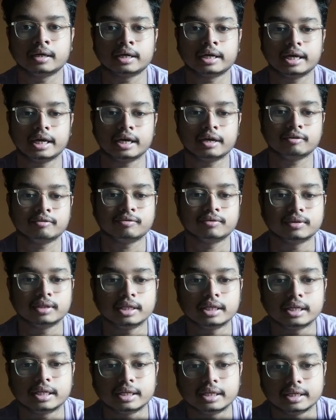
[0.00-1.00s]

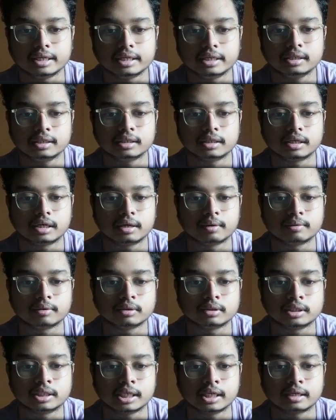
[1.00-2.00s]
carefully here, you have
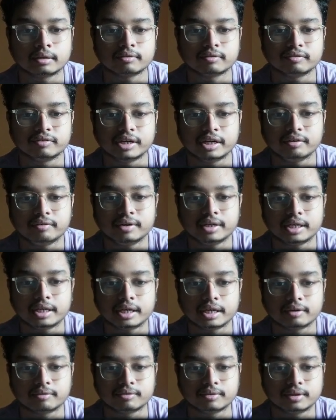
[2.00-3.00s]
to check very
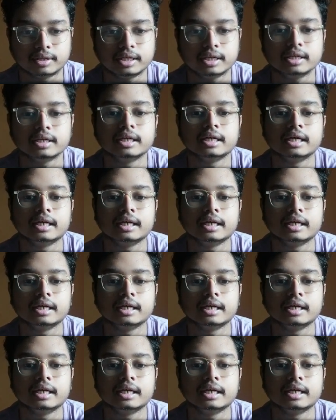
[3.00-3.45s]
carefully,